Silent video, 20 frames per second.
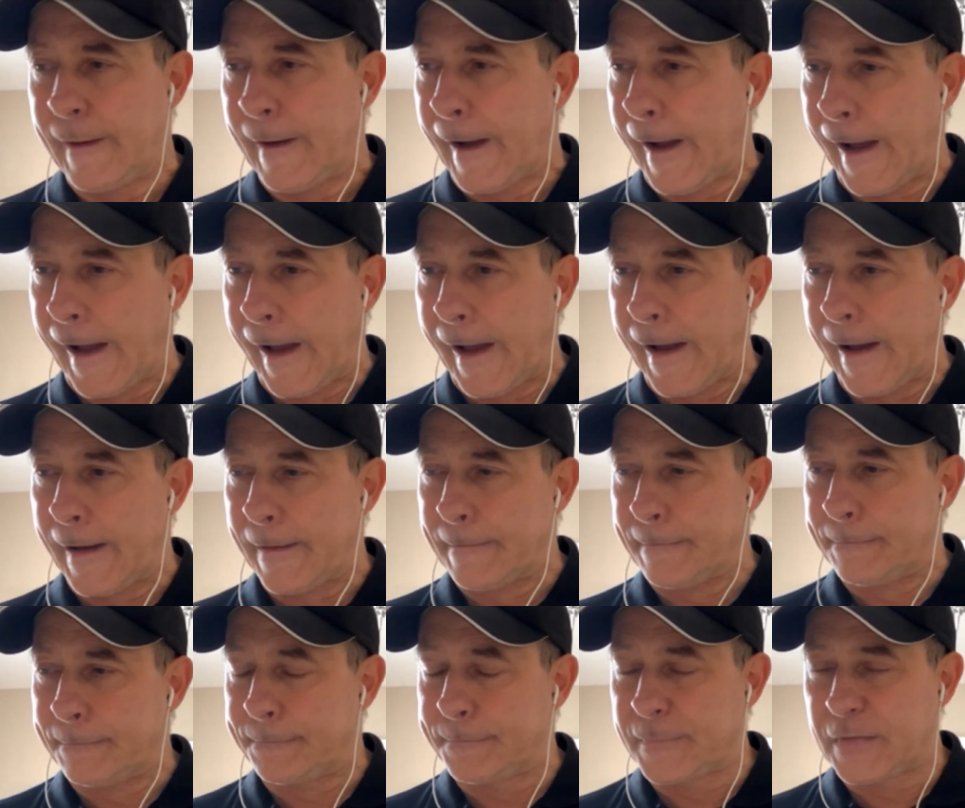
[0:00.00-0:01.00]

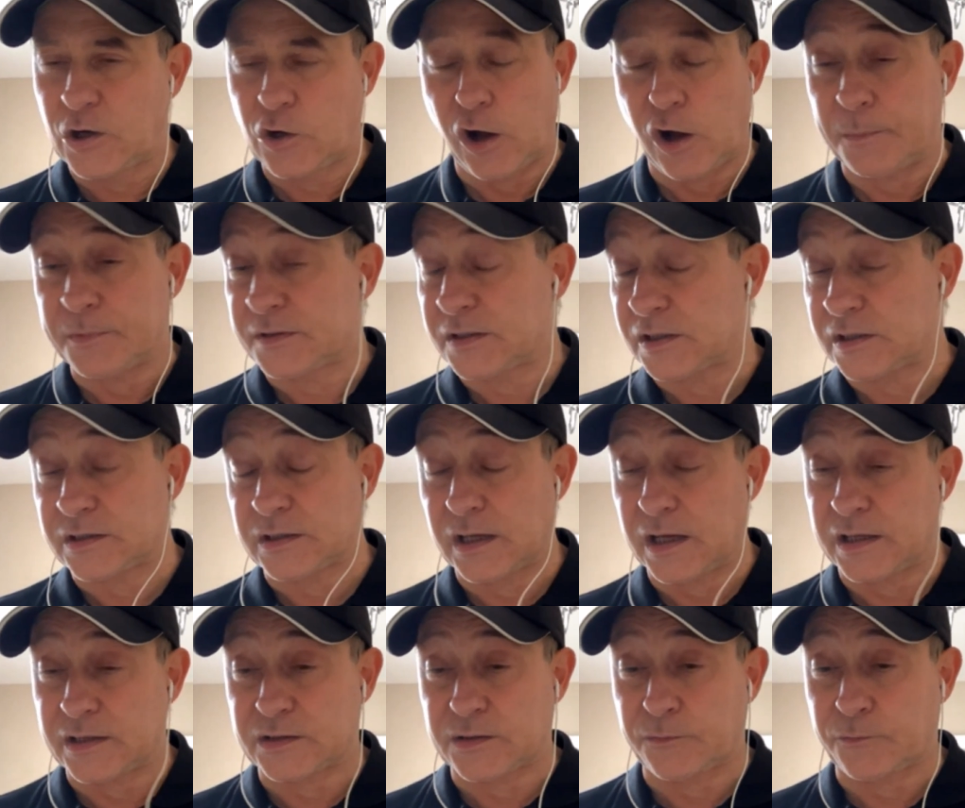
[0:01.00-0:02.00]
Klopp,
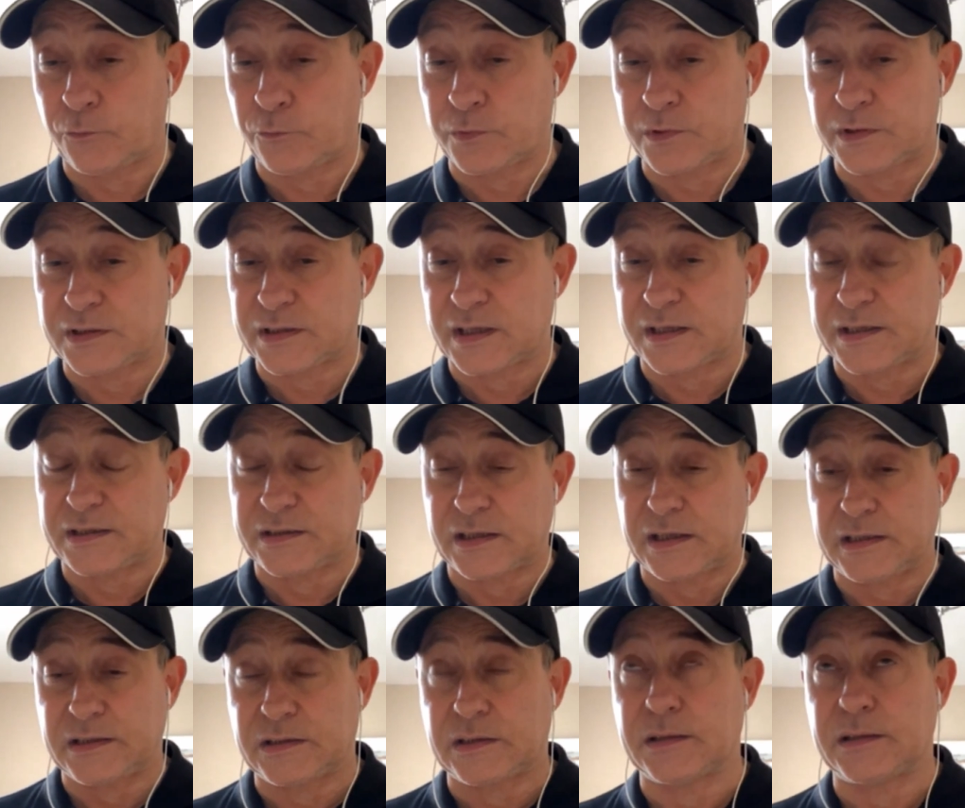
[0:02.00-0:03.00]
as I've already said,
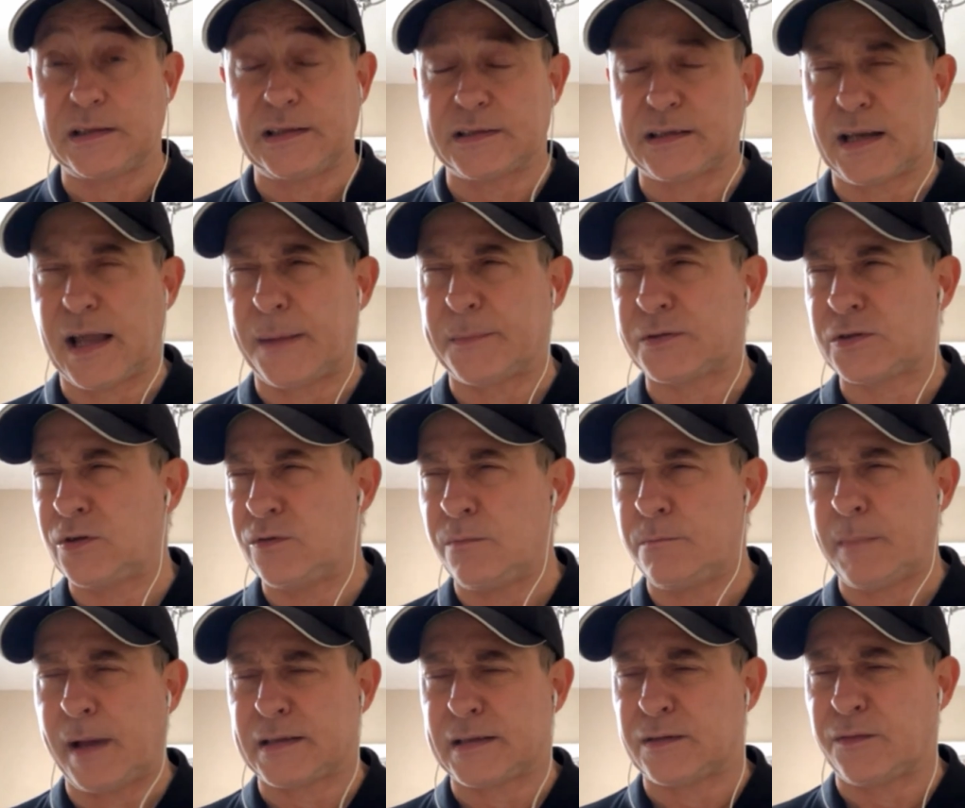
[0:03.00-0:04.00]
is an absolute
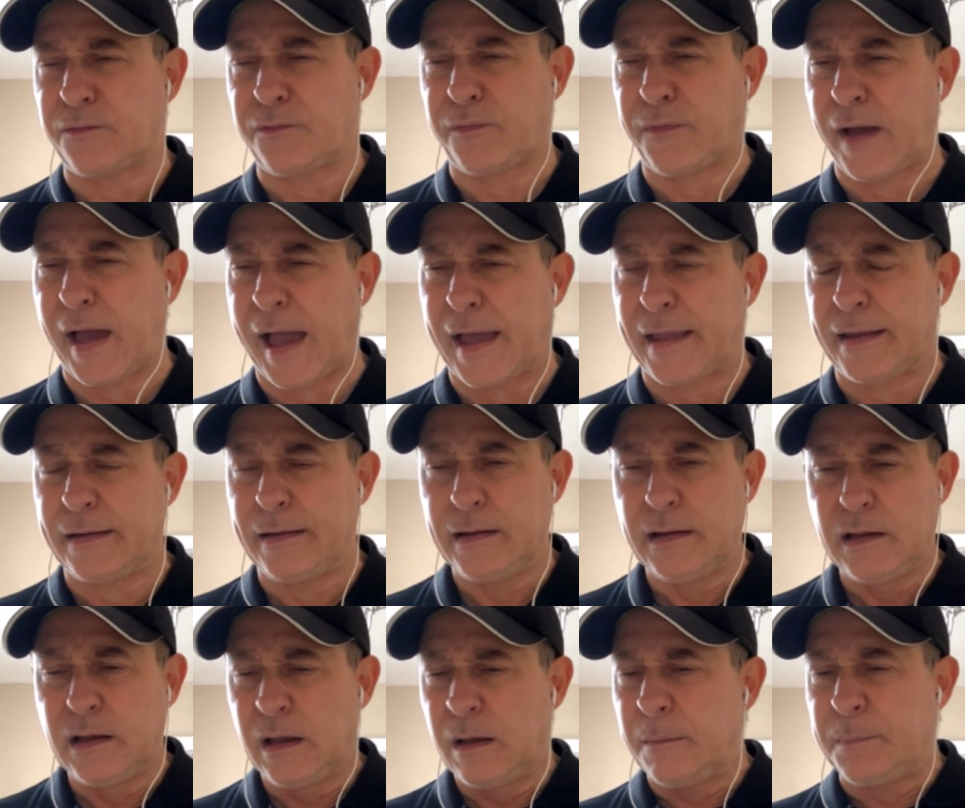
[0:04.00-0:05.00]
massive fan.
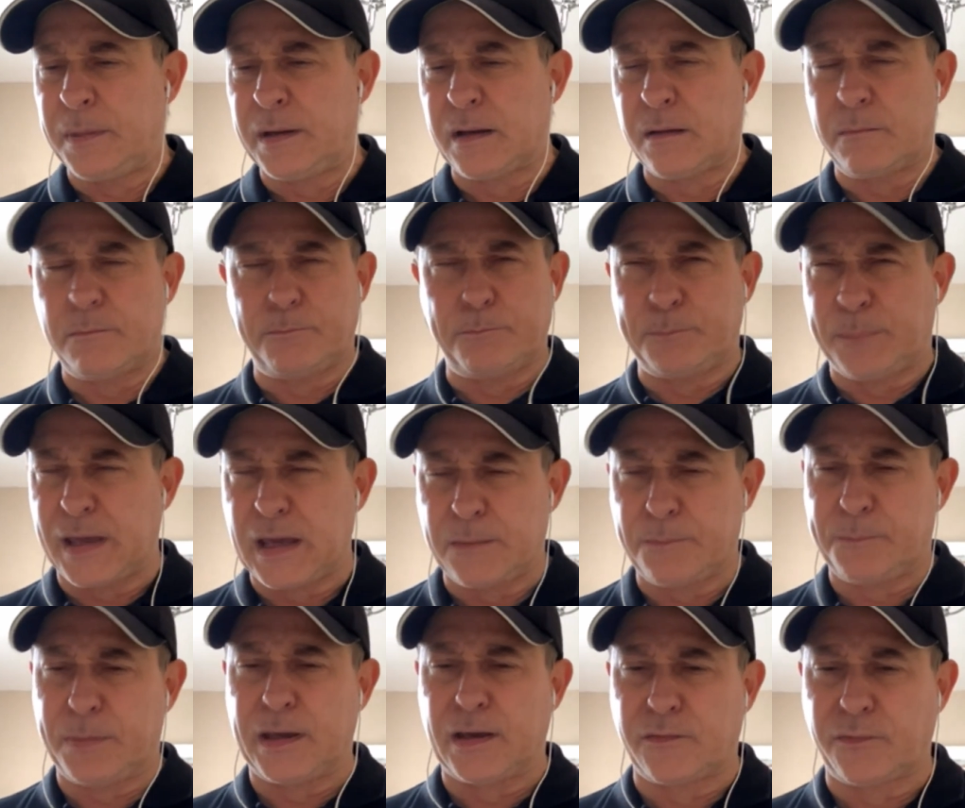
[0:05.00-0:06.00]
Been a
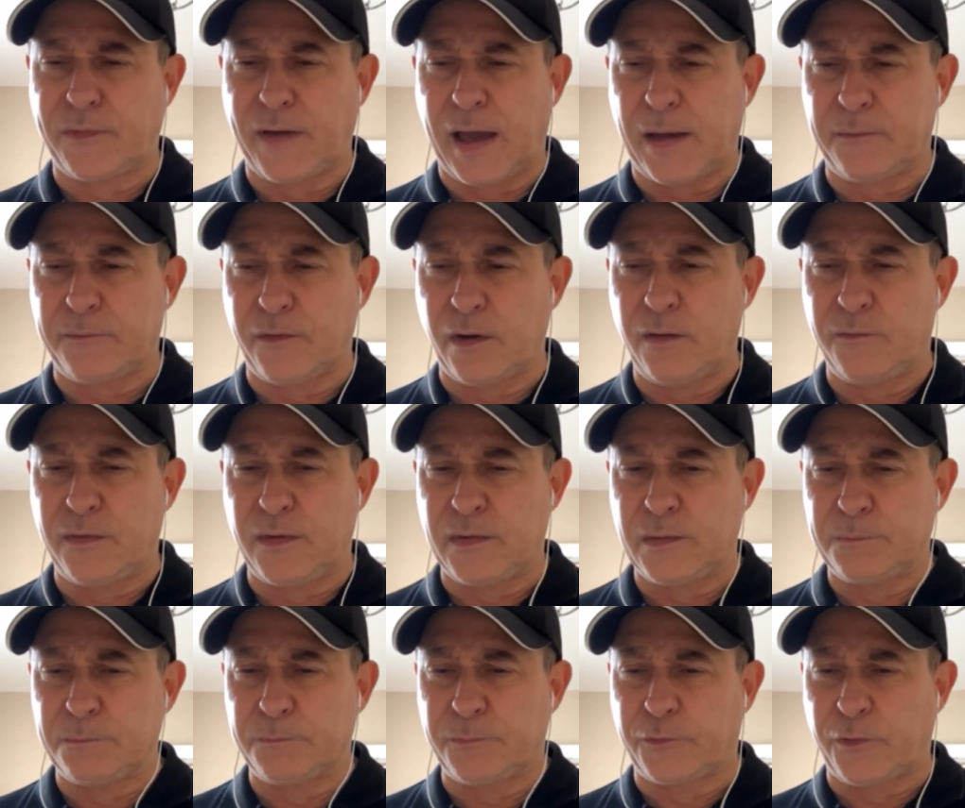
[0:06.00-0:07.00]
big fan of
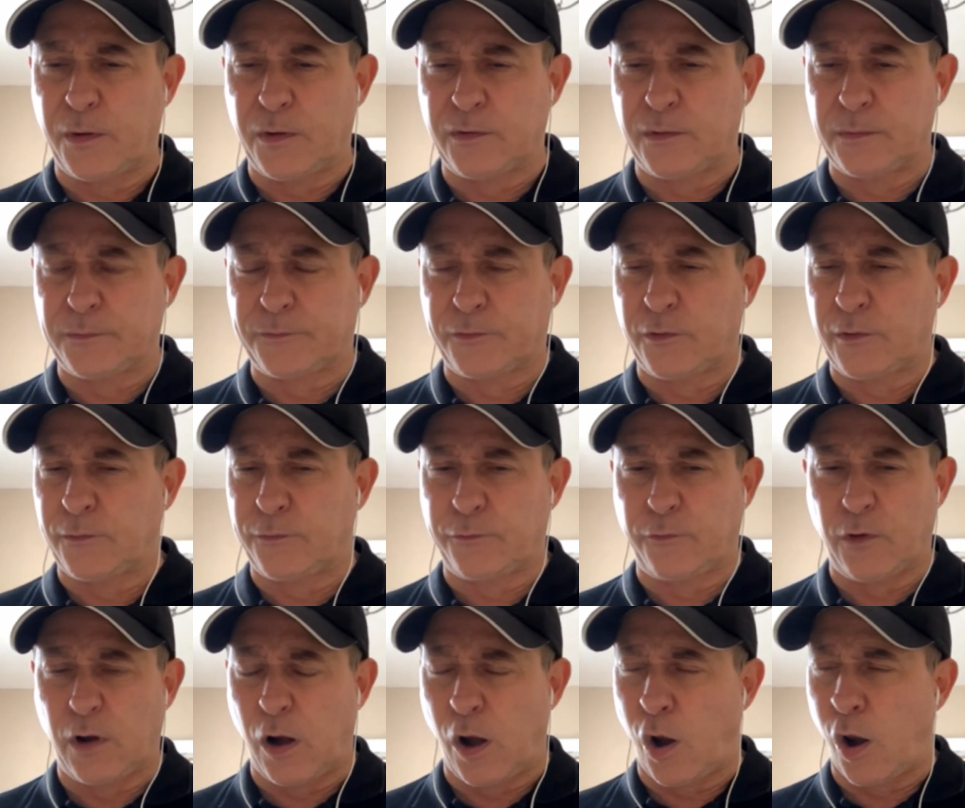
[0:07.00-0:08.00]
him for
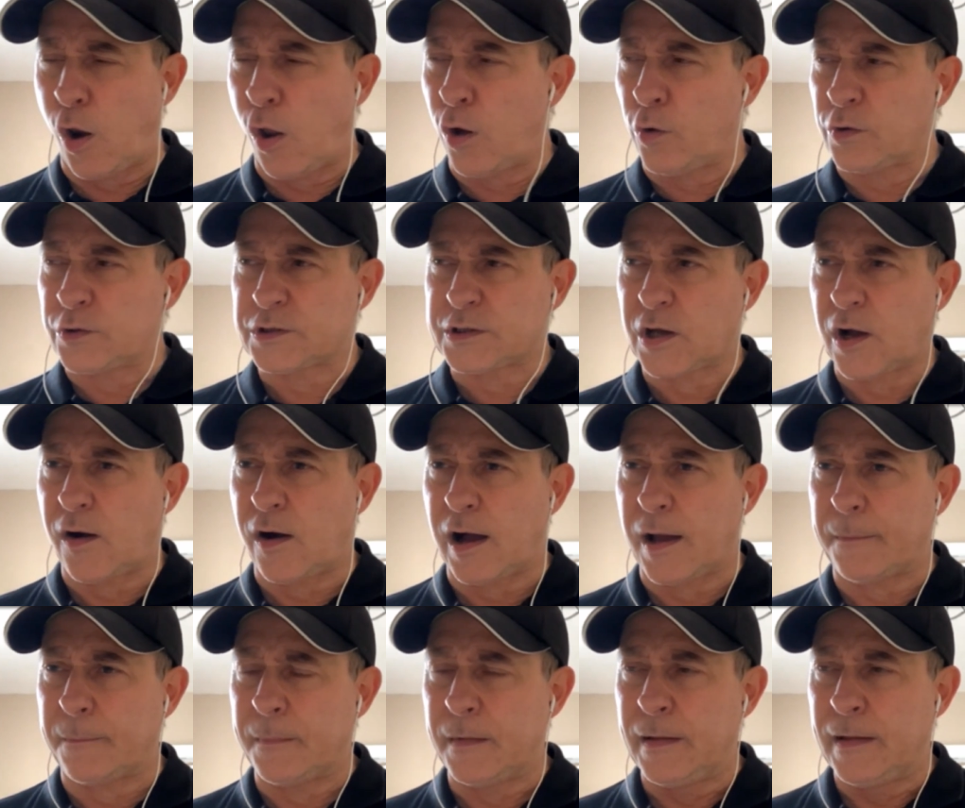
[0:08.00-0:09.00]
a long
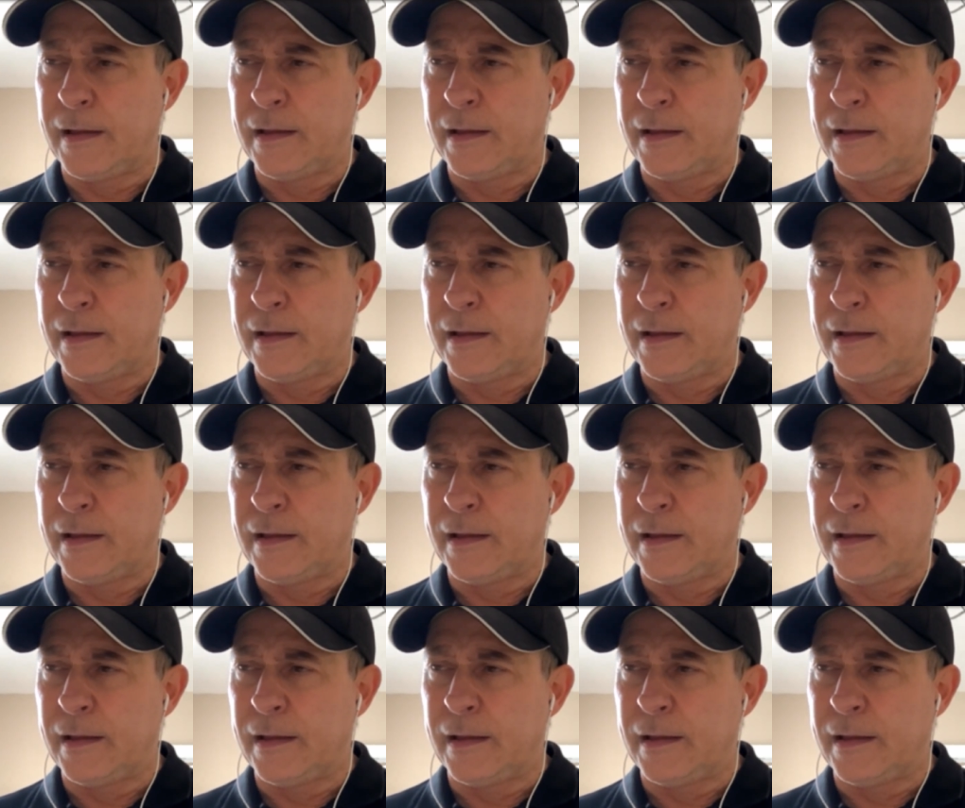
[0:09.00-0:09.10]
time.